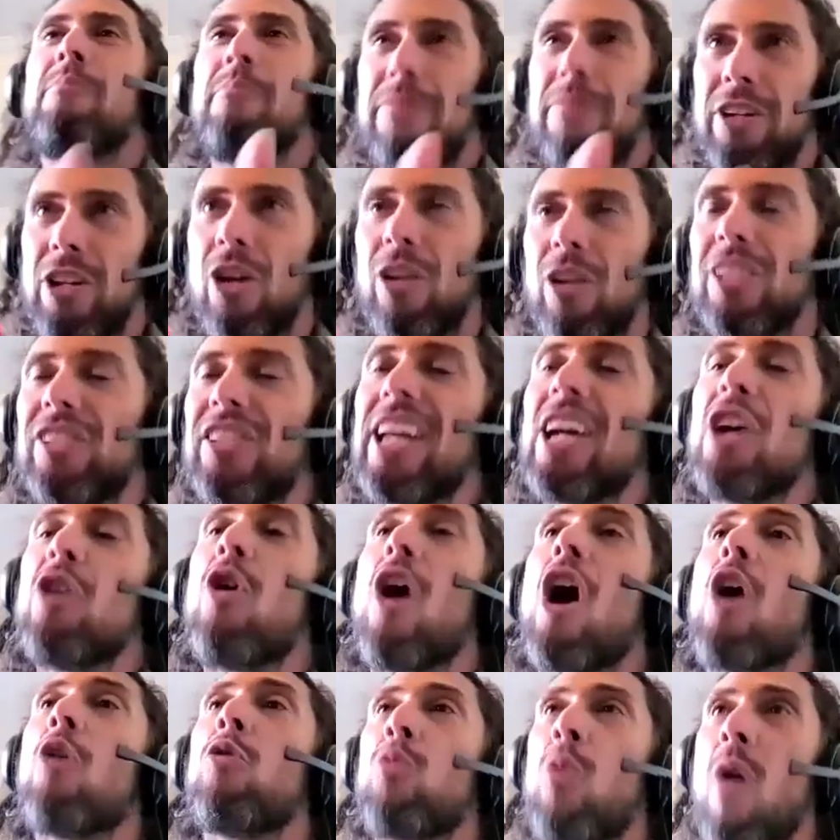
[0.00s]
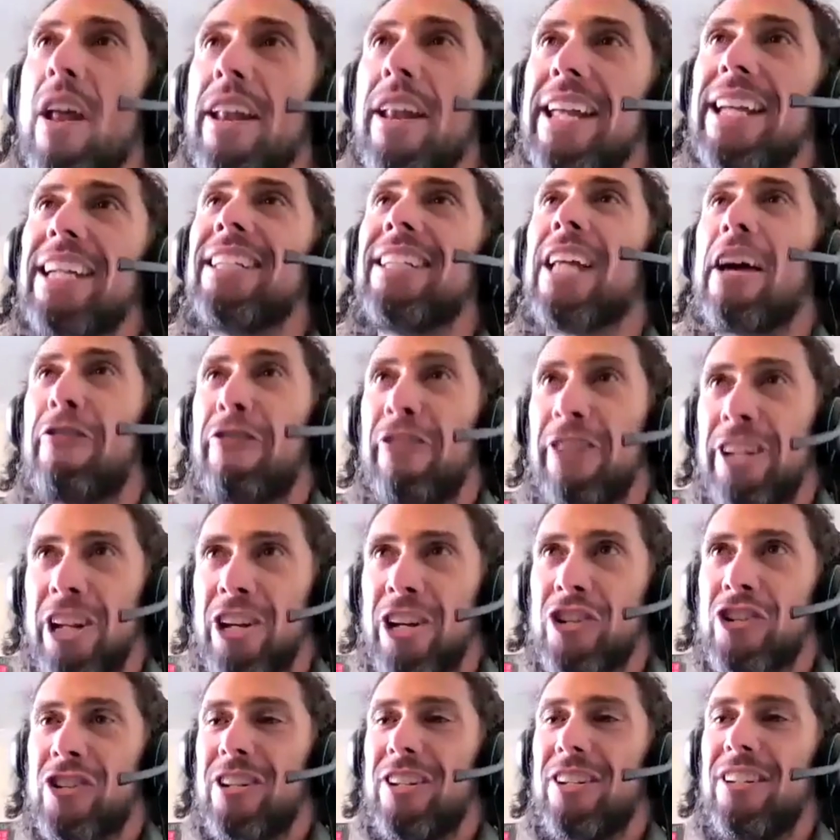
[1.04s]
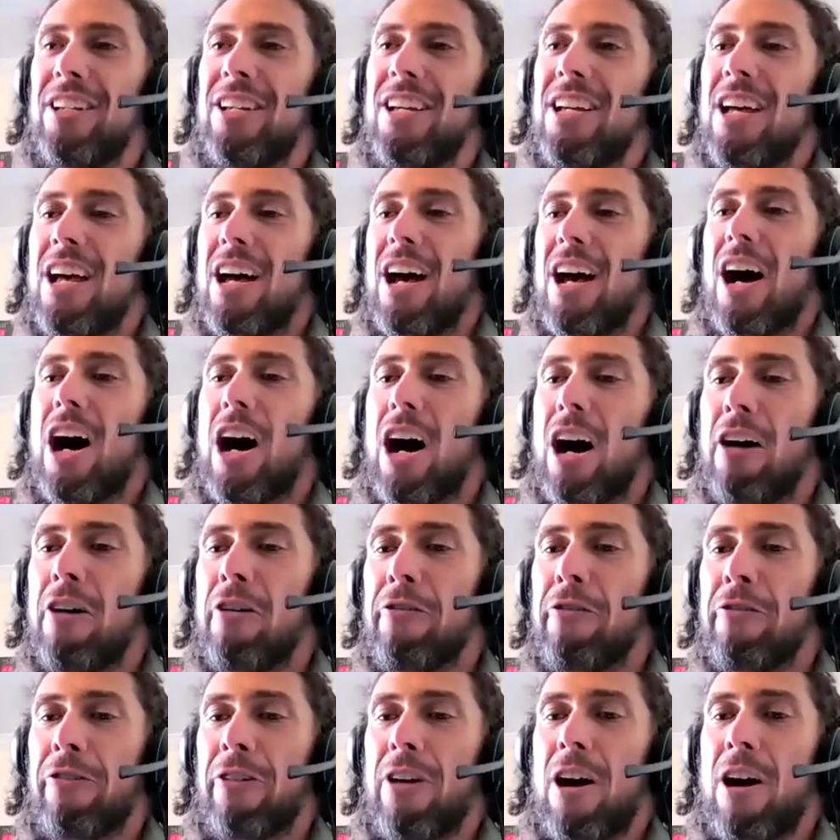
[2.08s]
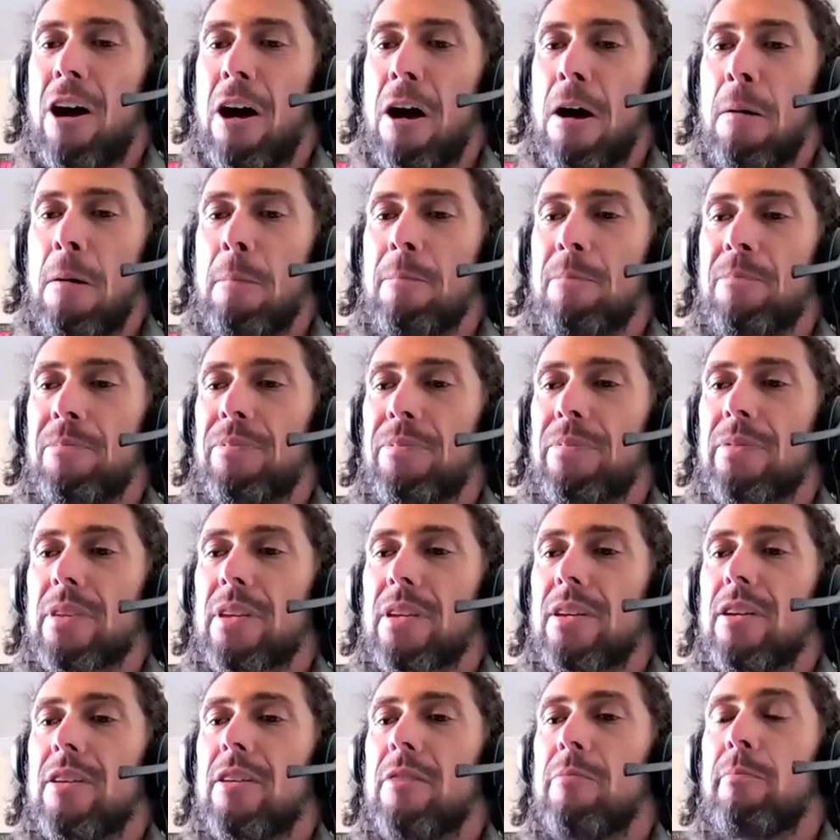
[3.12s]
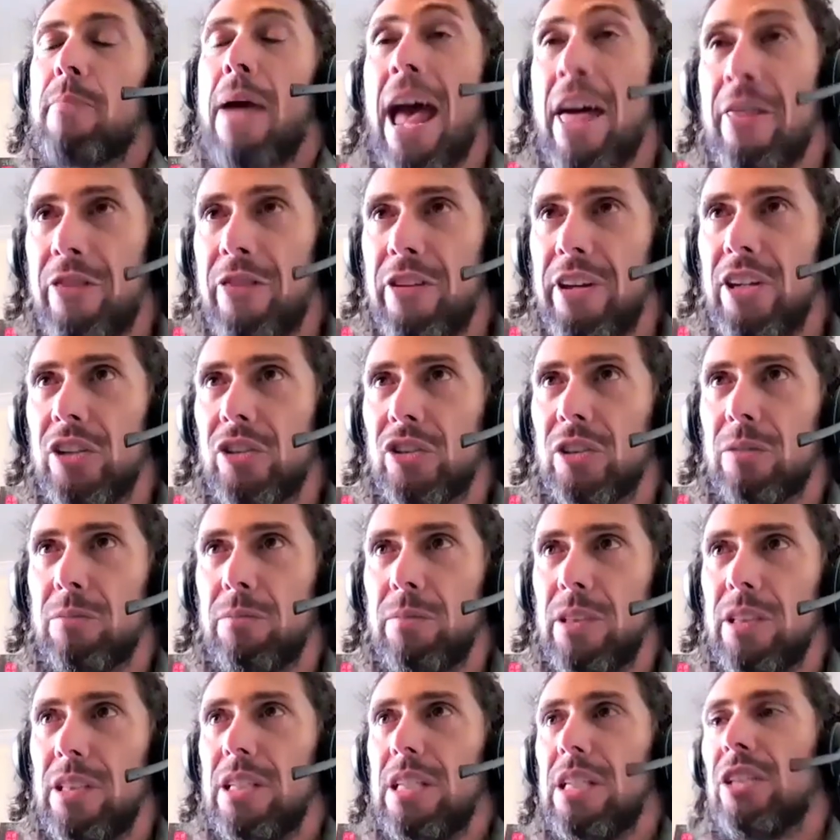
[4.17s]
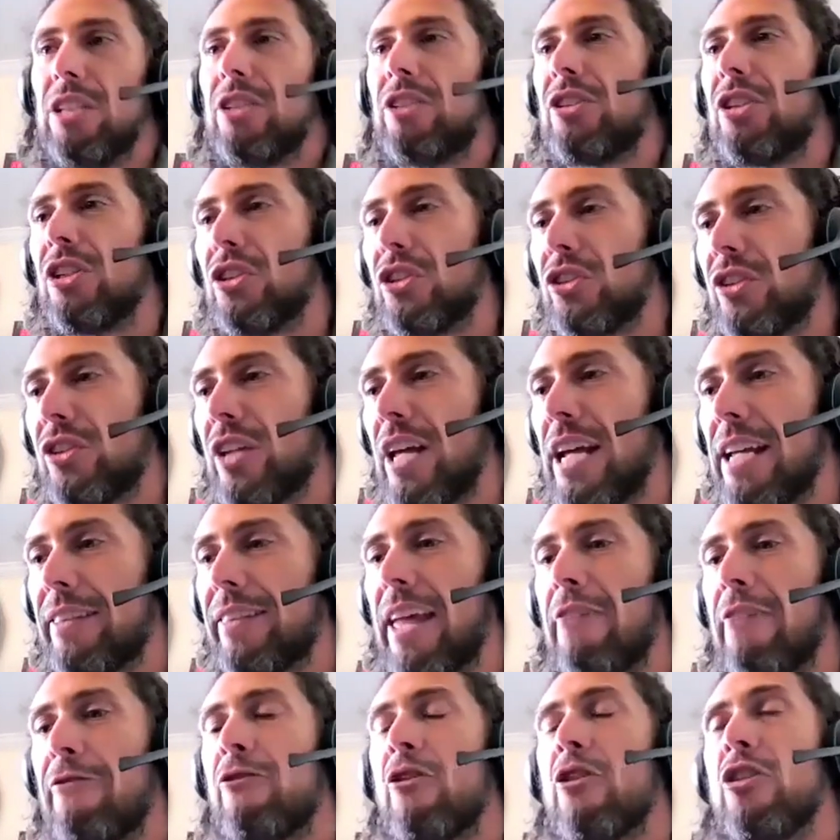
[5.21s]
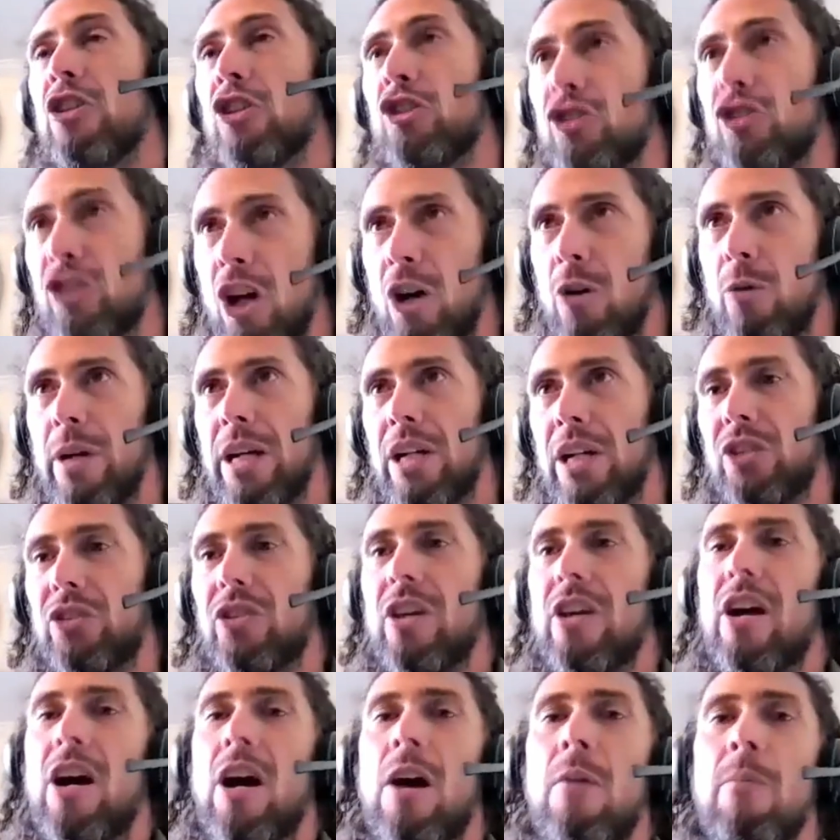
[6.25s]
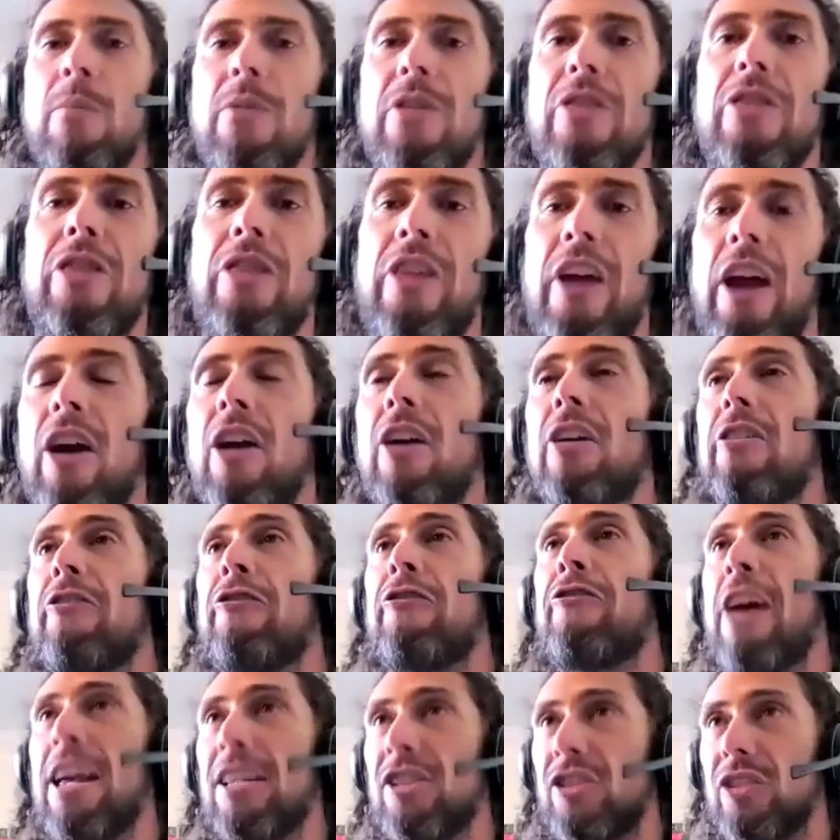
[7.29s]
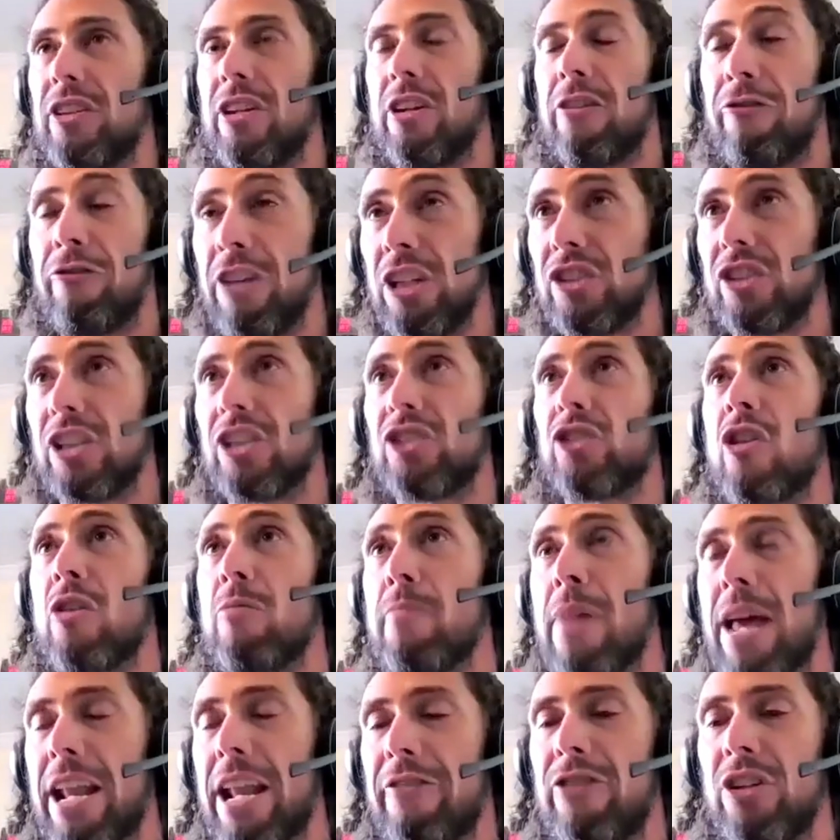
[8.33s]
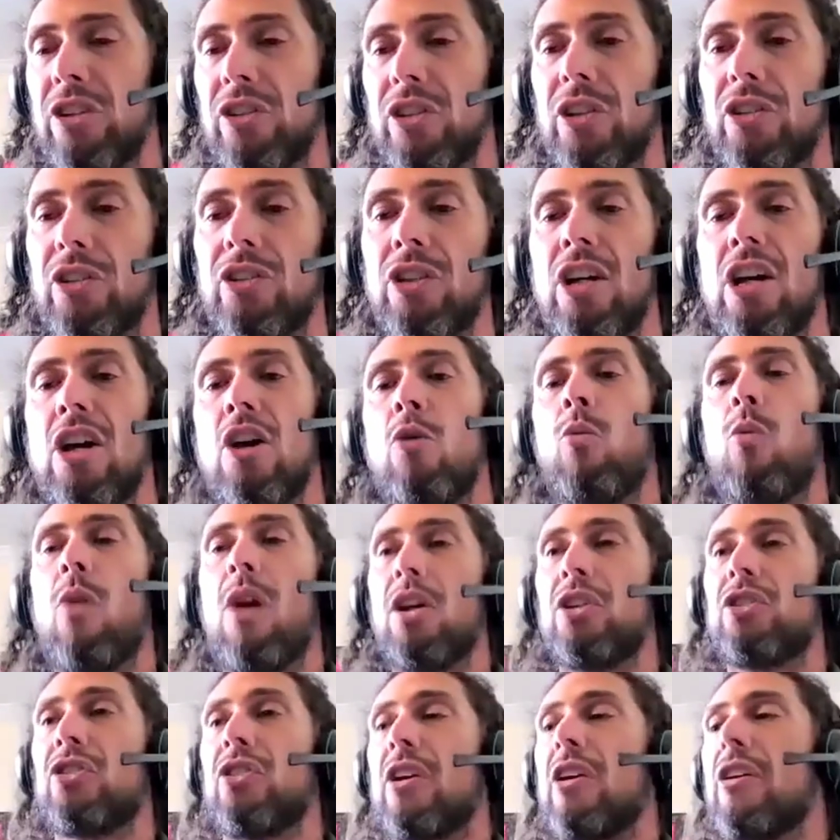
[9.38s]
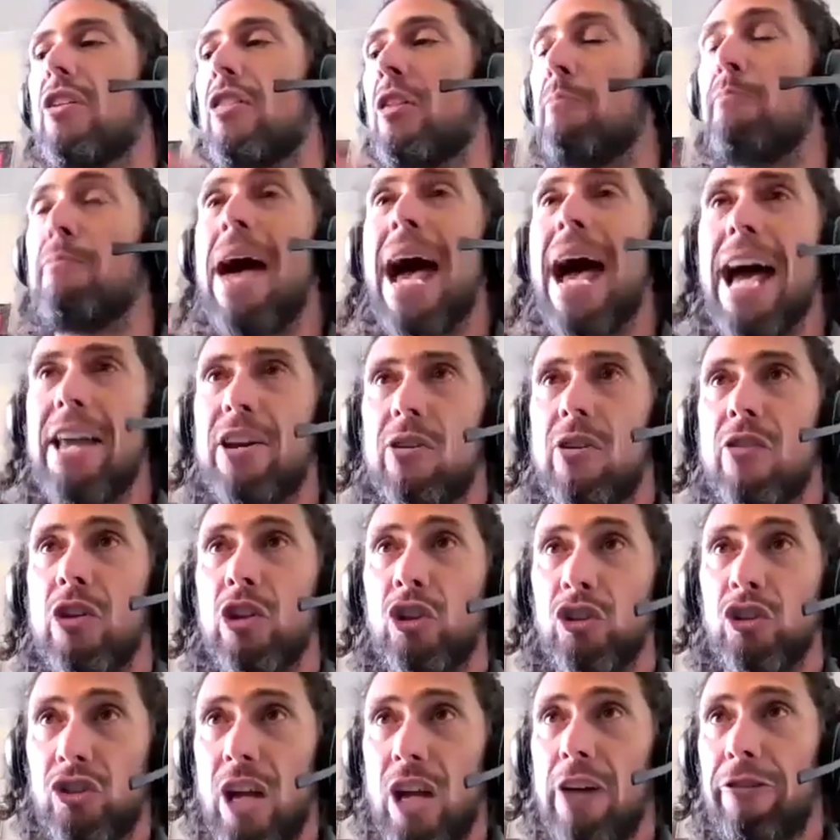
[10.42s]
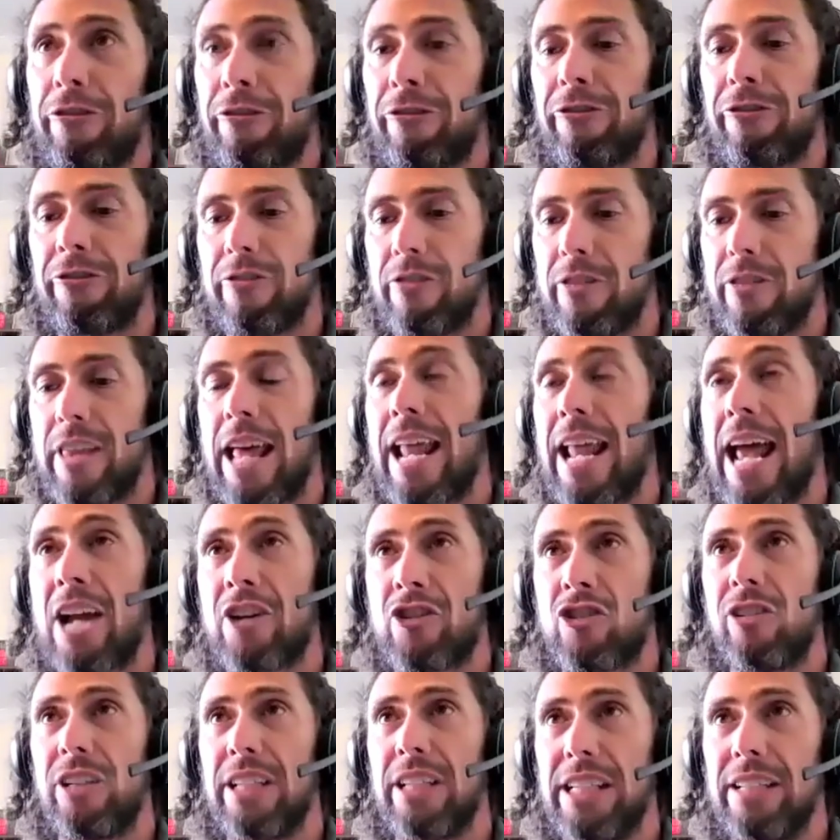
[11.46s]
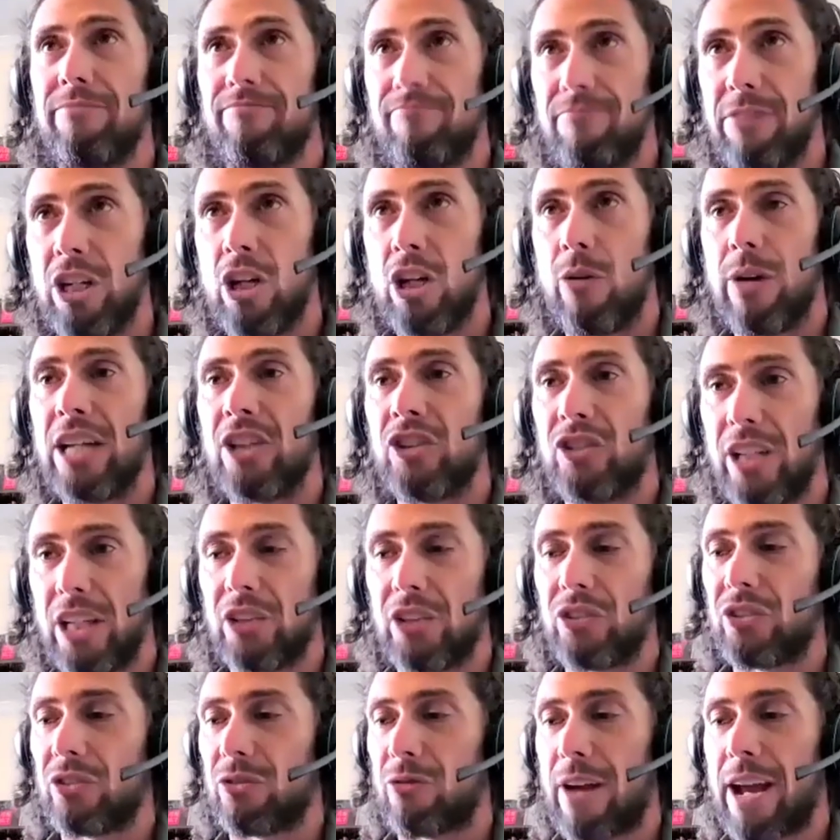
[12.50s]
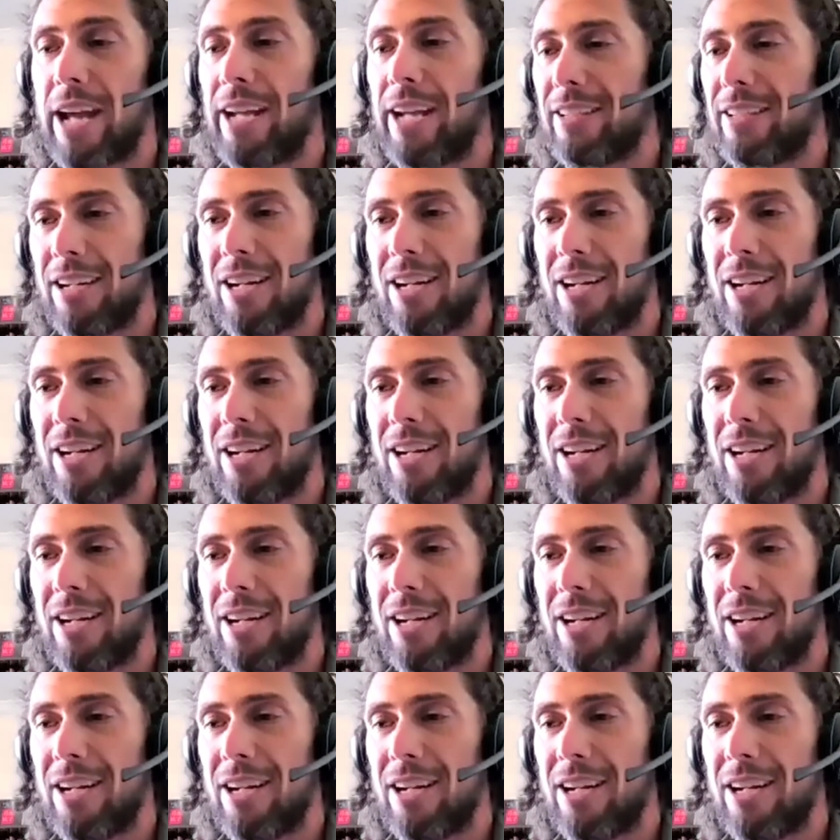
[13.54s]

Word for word: you know, let's take a, a running definition of um, pantheism to state that for the Stoics, um, their phys- their physics or their metaphysics was the matter, the stuff that actually, you know, exists, right?